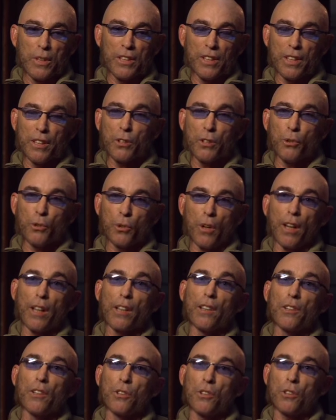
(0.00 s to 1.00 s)
he's this
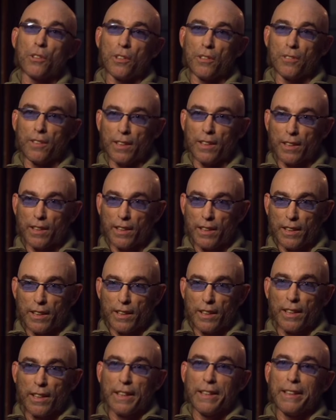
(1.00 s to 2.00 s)
drunken servant
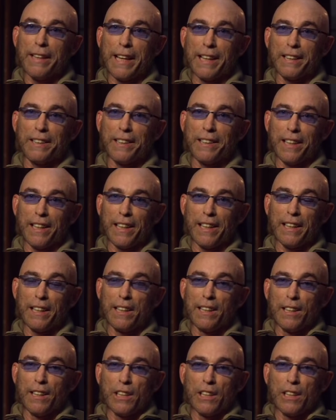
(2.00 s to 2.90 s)
that, uh,